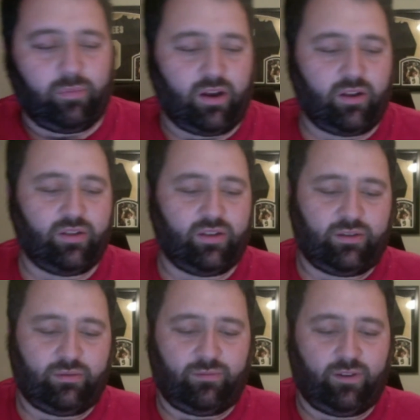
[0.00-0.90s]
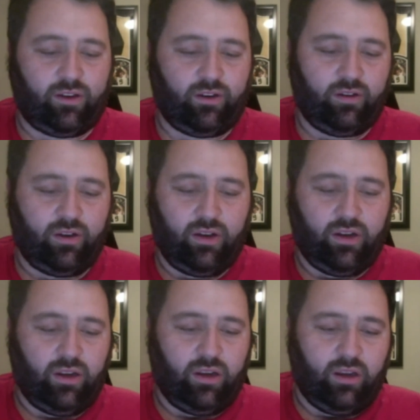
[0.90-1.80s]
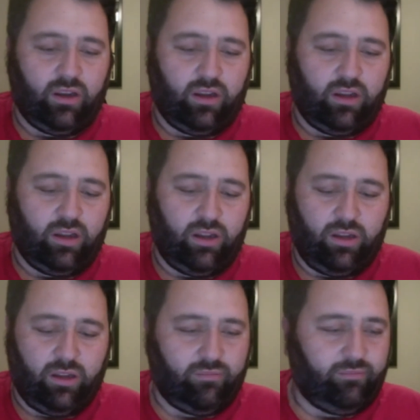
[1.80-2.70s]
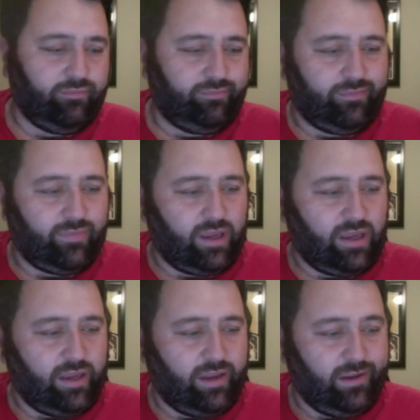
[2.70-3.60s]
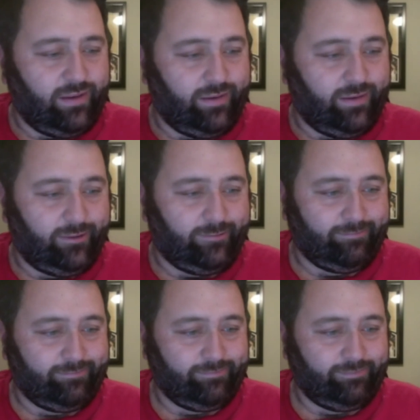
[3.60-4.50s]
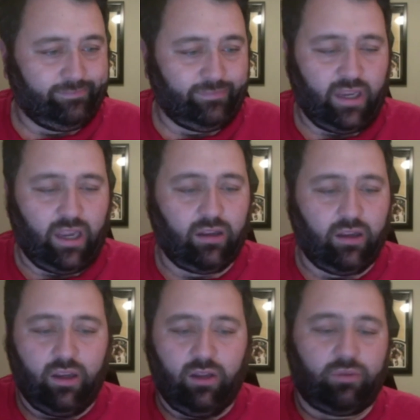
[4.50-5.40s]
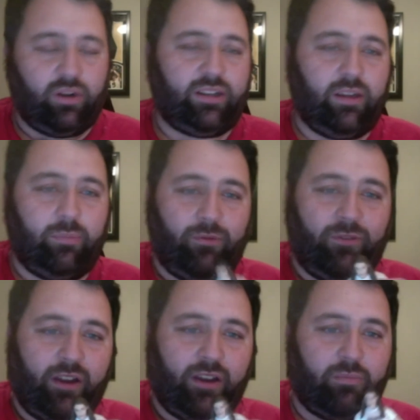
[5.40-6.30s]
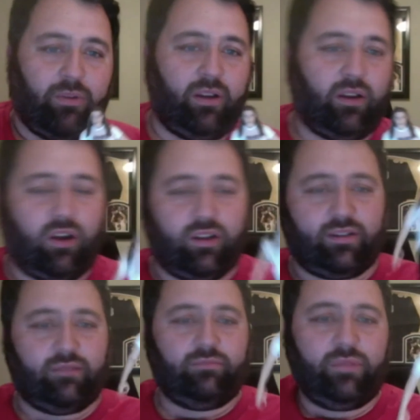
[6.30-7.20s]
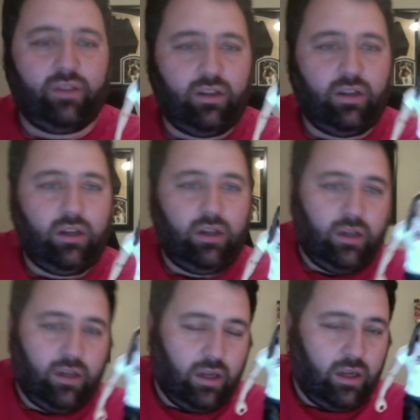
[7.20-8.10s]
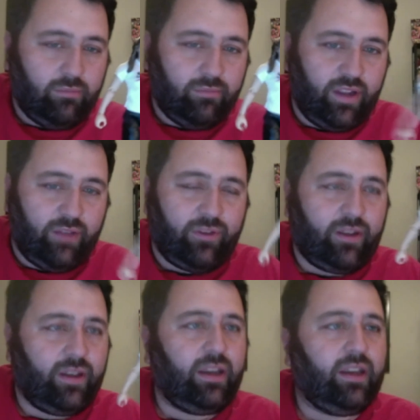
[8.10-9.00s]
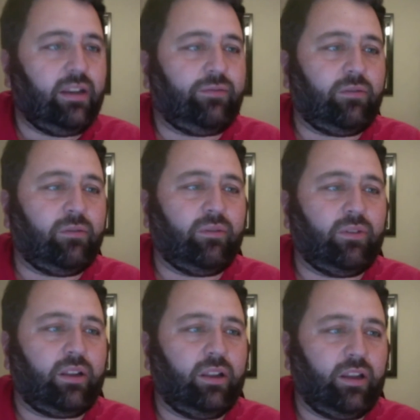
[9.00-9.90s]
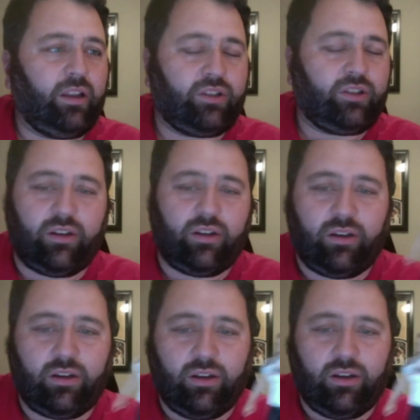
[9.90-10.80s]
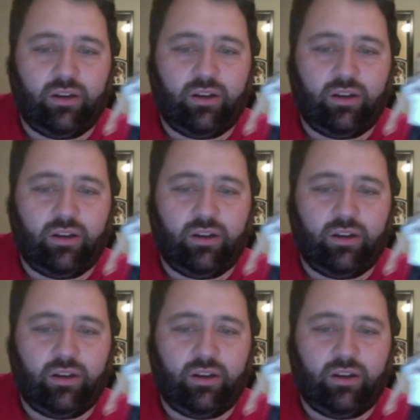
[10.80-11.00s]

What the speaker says: to pair this figure. And yeah, pretty simple figure, but awesome. Definitely needed for the collection. I